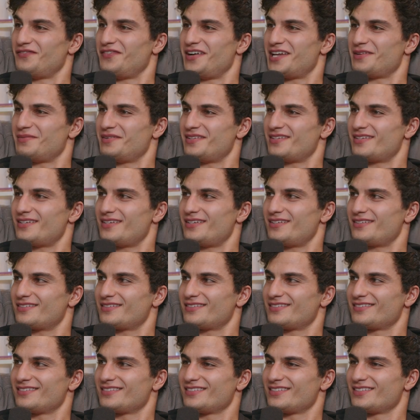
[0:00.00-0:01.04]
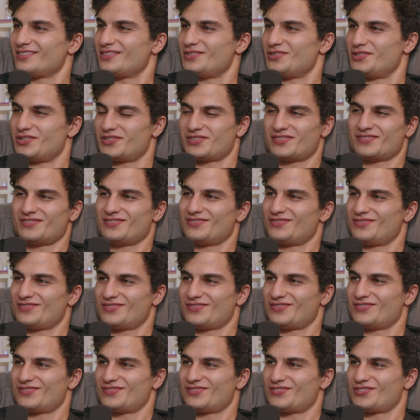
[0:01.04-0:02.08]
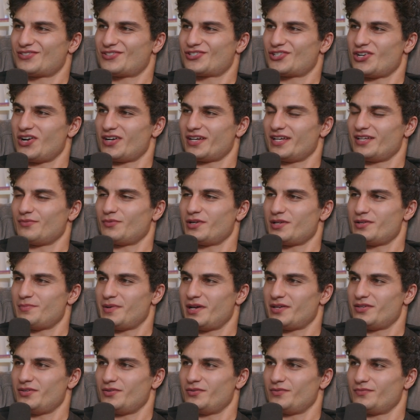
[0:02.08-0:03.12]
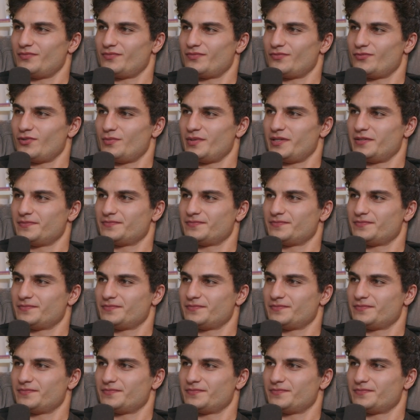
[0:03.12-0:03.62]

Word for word: vitamin D? Mm-hmm. Just chug it. What about you, Ruby? I